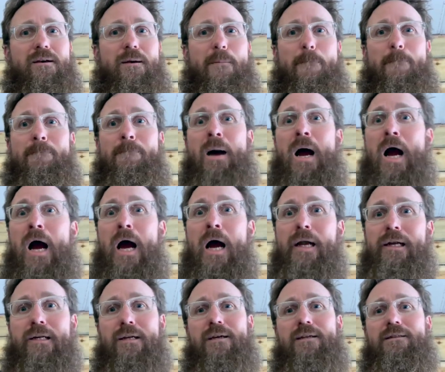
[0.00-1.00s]

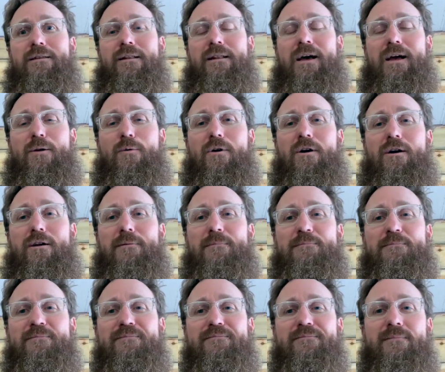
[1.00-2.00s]
Man, it's a lot of work,
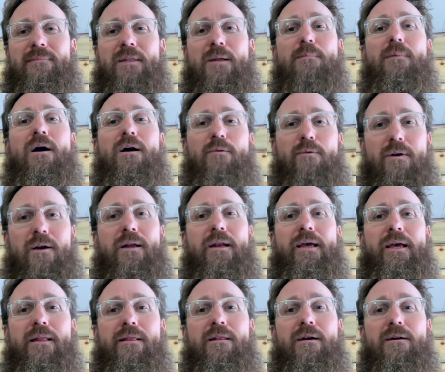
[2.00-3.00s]
but we're gonna
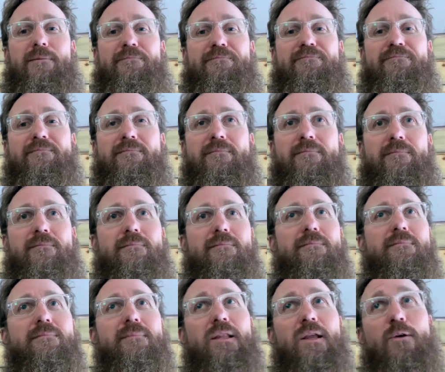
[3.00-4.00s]
get there.
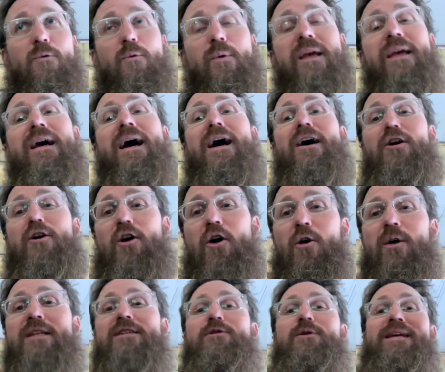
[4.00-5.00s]
We are
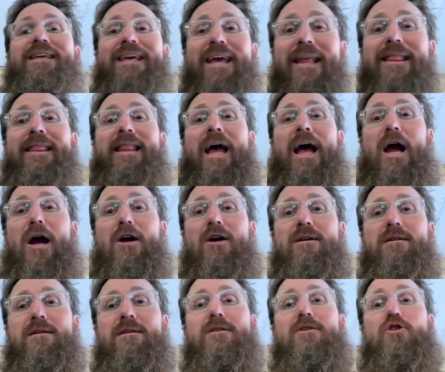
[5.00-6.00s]
going to get there
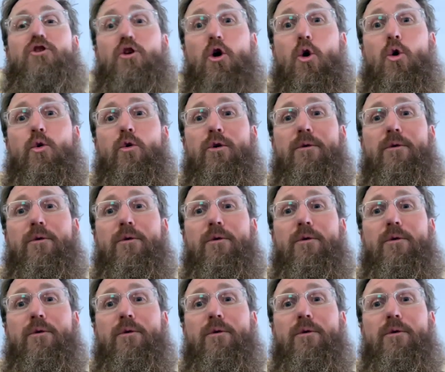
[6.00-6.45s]
soon.